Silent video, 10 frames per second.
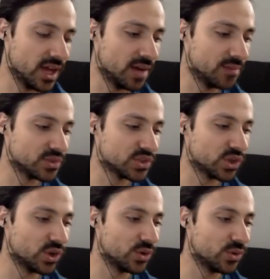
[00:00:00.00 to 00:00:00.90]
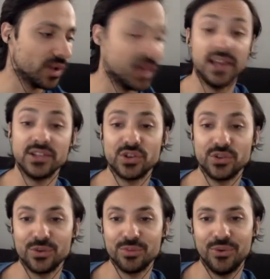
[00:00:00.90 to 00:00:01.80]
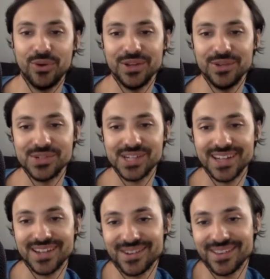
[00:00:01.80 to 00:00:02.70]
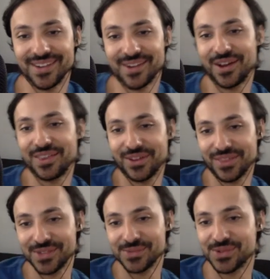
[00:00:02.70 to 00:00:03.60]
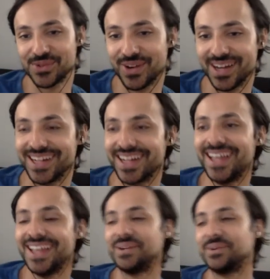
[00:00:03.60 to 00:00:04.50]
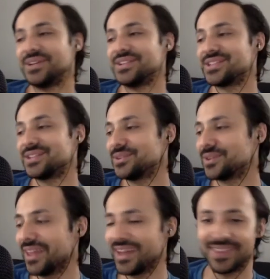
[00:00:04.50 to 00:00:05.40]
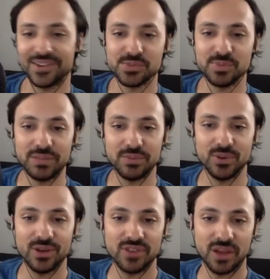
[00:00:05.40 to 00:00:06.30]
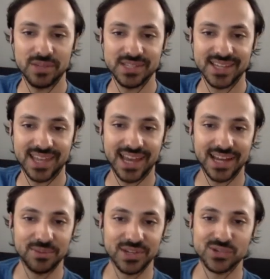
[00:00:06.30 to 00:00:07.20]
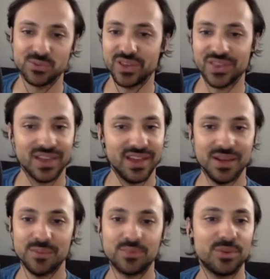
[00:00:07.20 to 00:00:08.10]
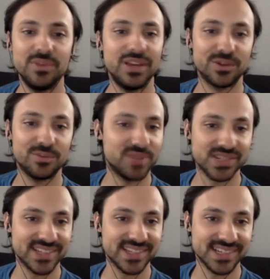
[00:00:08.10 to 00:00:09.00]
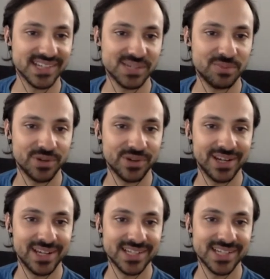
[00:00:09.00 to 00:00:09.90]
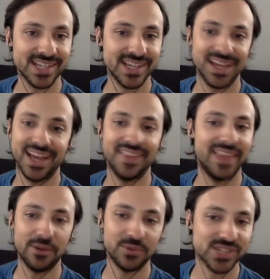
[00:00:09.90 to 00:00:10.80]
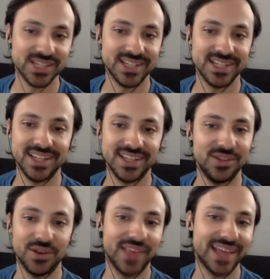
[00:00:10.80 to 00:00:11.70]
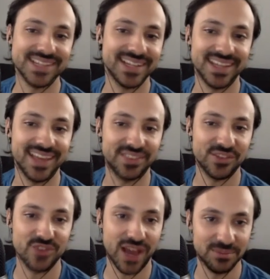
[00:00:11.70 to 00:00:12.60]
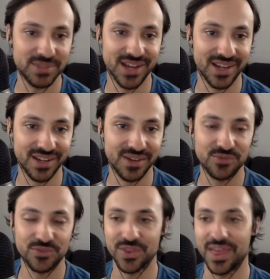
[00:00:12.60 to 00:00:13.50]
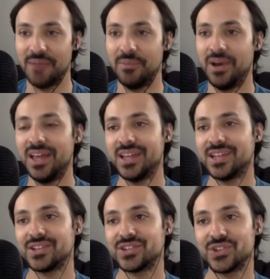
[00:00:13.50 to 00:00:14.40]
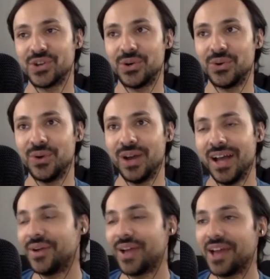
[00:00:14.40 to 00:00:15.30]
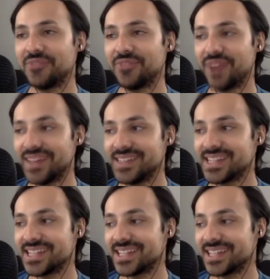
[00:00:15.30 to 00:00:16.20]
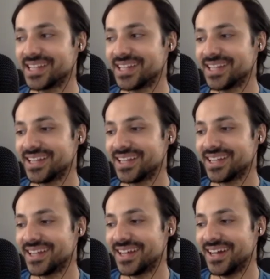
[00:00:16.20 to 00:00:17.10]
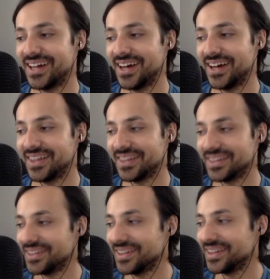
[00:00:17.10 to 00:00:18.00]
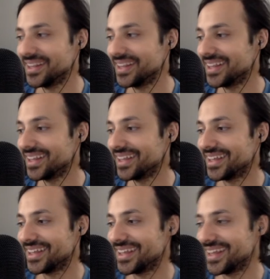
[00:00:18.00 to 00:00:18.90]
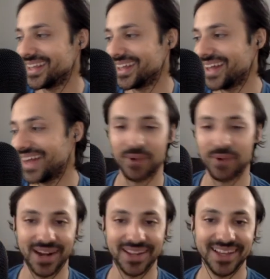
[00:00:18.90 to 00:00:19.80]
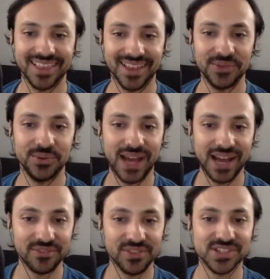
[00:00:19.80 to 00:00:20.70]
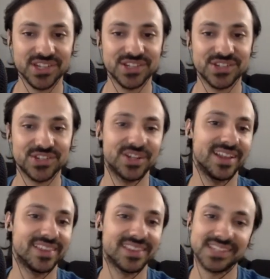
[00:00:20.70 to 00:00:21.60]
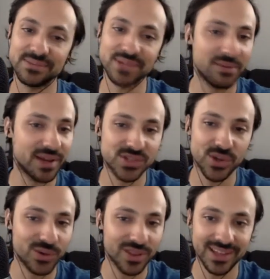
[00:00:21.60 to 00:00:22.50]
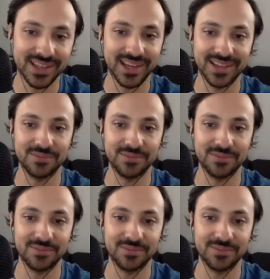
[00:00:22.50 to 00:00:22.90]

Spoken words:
So, and to your point, you said earlier, I thought this was great, was you're like, there's people who have come into cannabis with premier business experience, and that wasn't, that didn't get the job done for them. So I find it a little ironic that you have this concern, and at the same time, I totally get it,